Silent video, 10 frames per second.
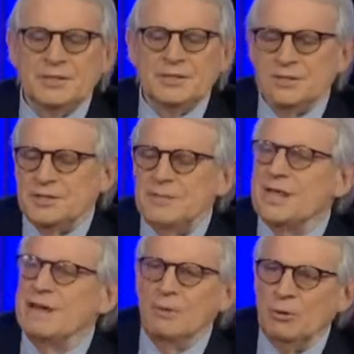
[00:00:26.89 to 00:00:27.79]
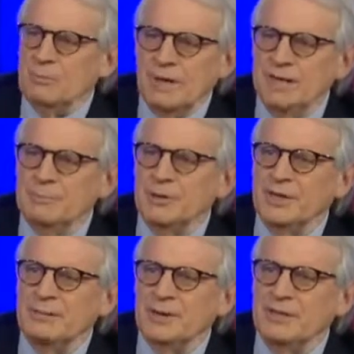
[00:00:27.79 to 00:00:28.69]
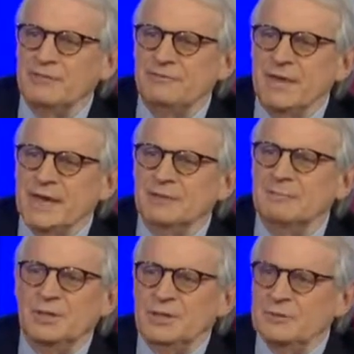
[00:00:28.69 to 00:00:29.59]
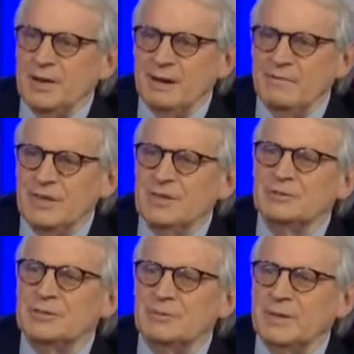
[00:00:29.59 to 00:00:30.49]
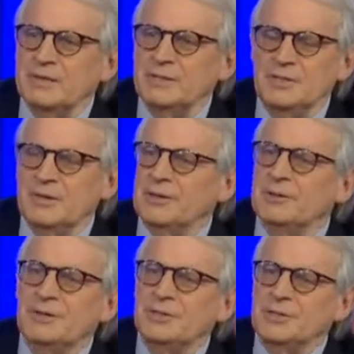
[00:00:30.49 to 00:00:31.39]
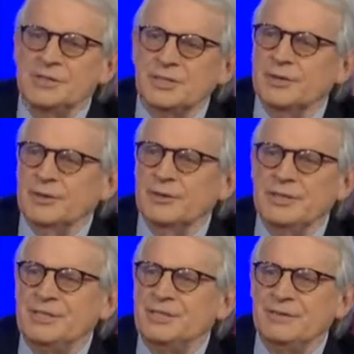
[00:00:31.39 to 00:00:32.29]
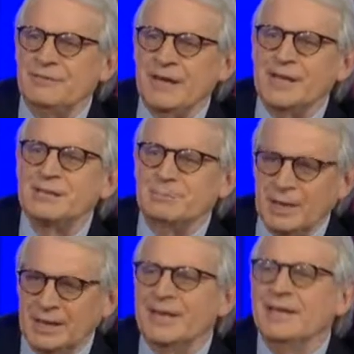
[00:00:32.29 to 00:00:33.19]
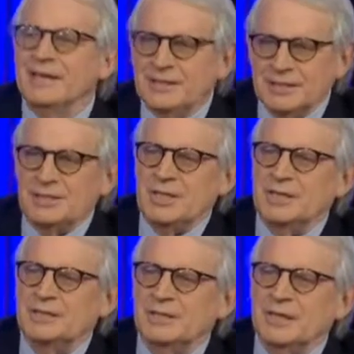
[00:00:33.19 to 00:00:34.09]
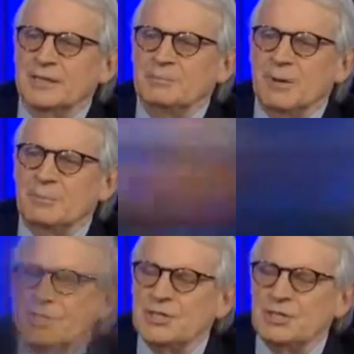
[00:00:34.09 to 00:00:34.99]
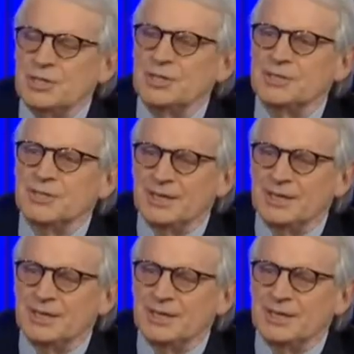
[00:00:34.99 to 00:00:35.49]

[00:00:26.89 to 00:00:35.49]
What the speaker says: It's the same old money printing by the Fed. When you drive the interest rate to zero, you're just encouraging the fast money to chase the next bubble. This is just